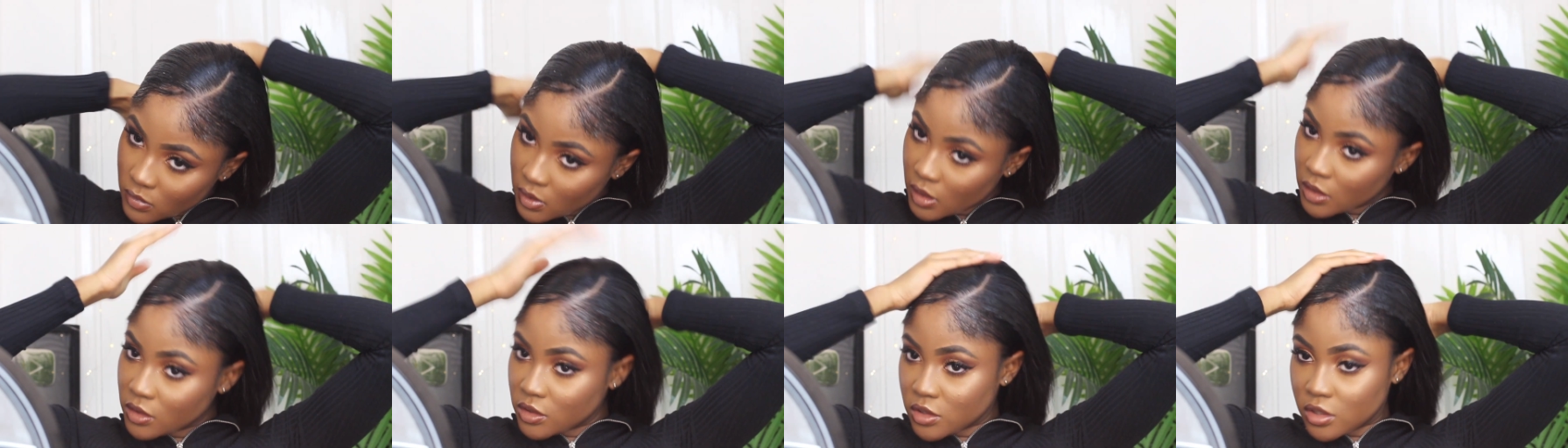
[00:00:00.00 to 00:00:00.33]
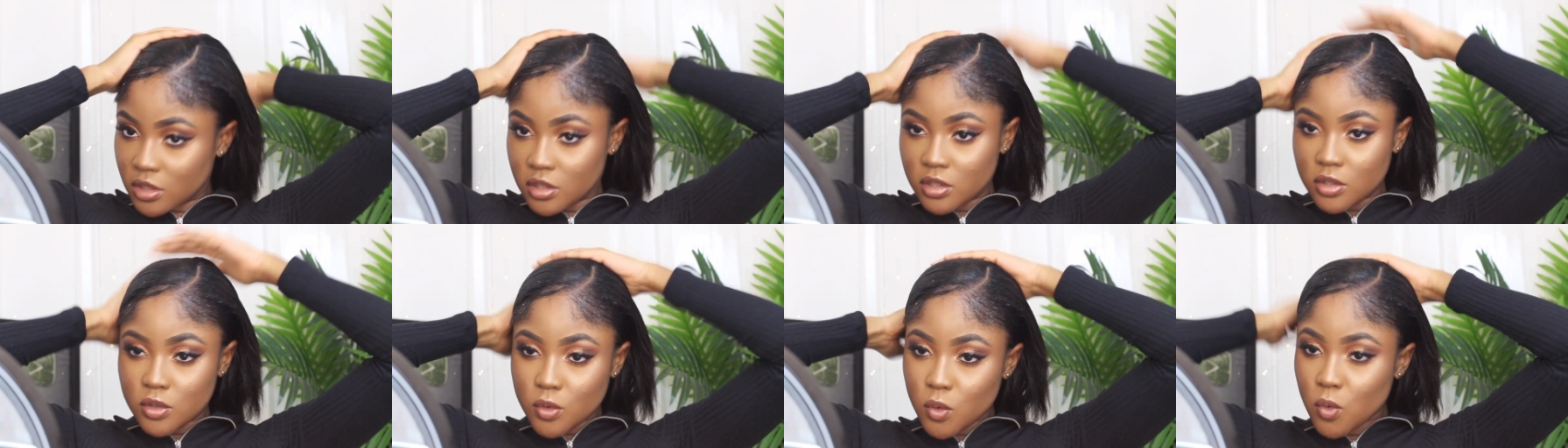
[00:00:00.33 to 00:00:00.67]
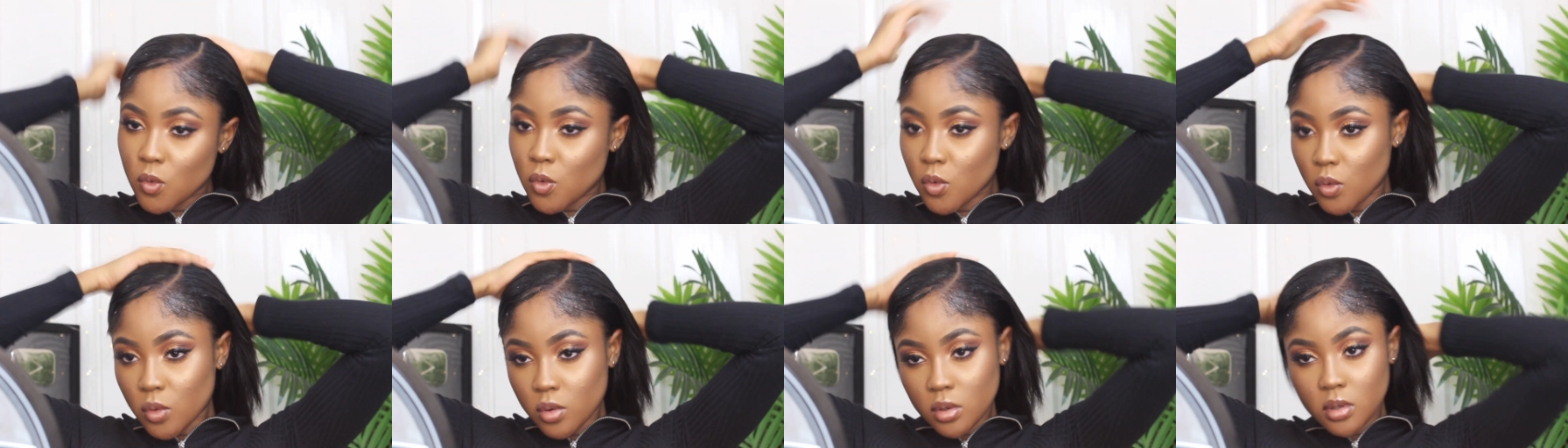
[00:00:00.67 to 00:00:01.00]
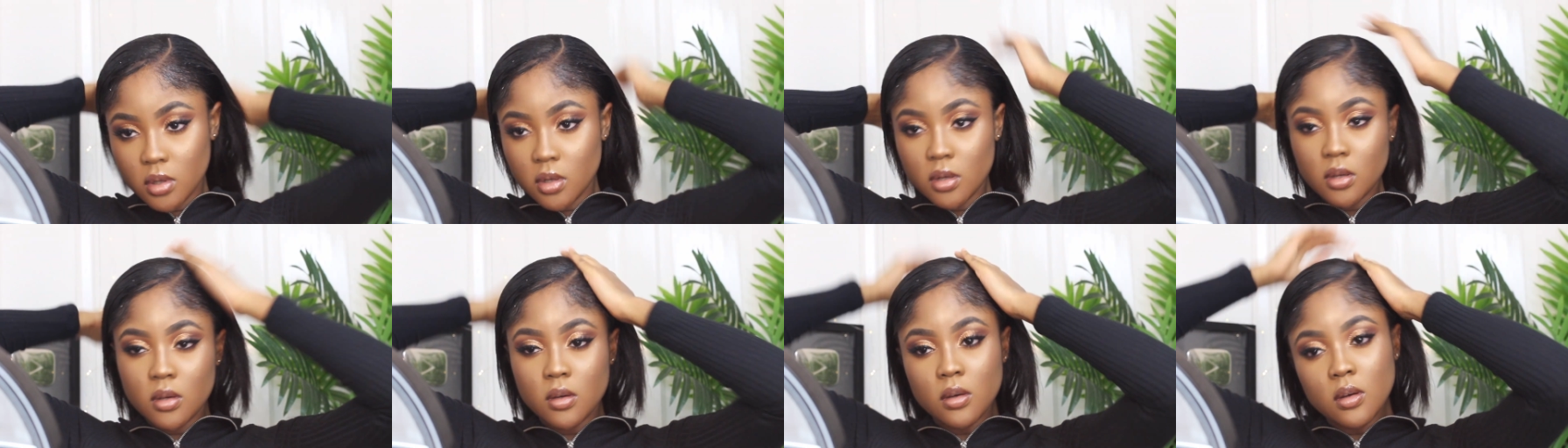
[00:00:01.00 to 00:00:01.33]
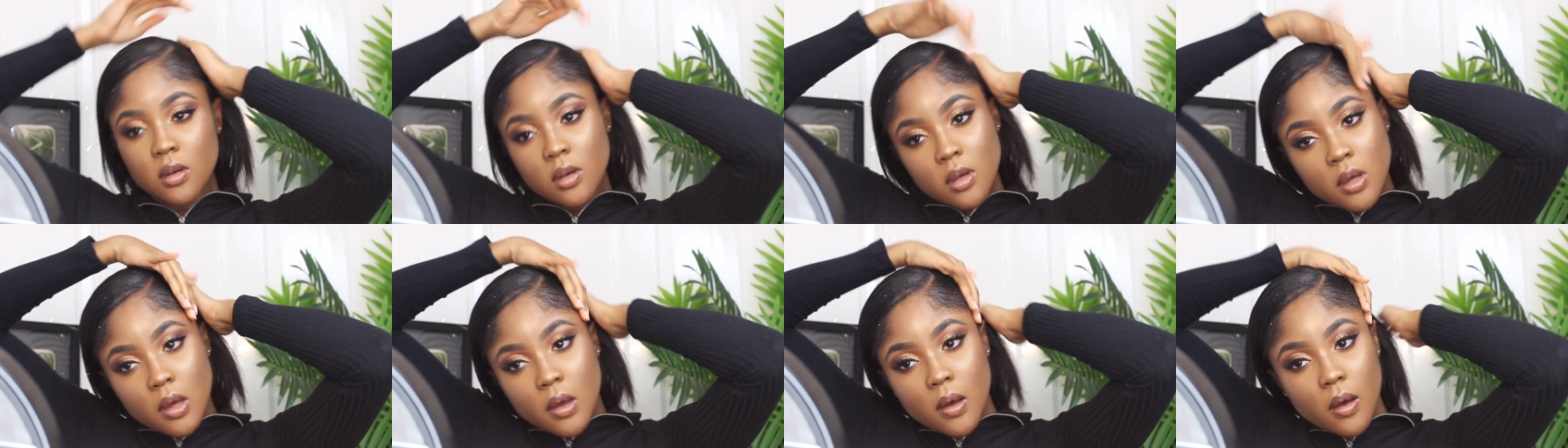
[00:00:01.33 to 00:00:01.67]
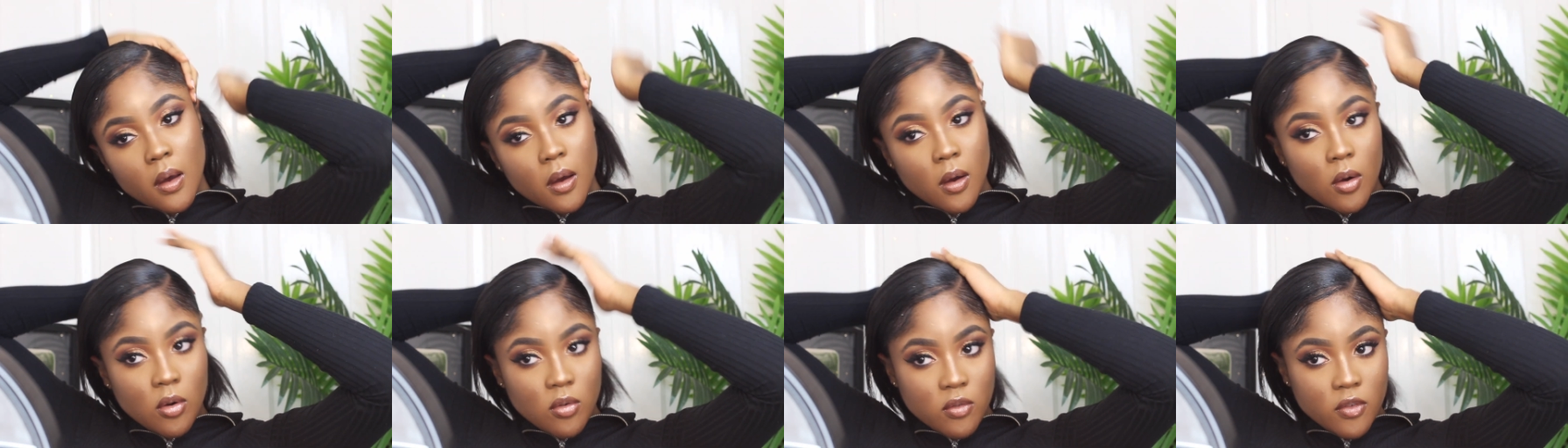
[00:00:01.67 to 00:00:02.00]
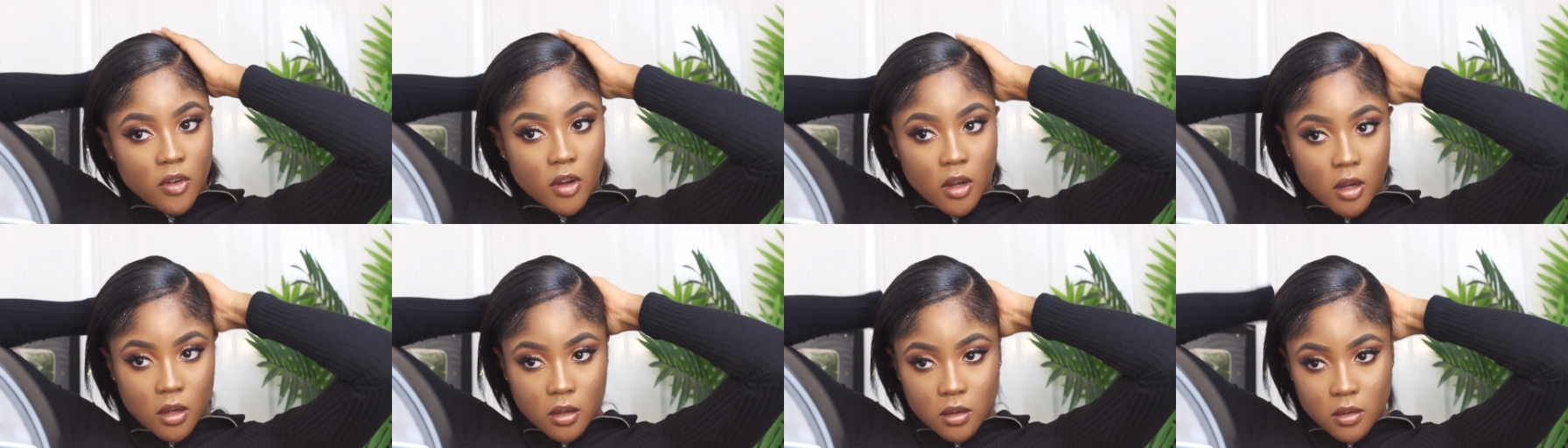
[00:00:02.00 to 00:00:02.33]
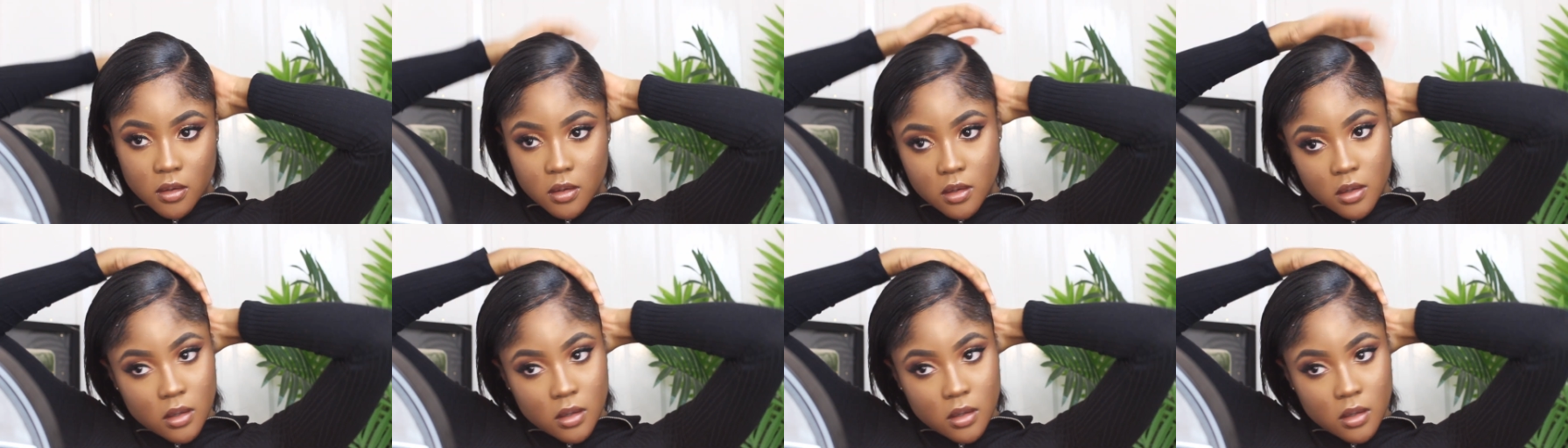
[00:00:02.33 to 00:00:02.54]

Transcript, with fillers: and just all over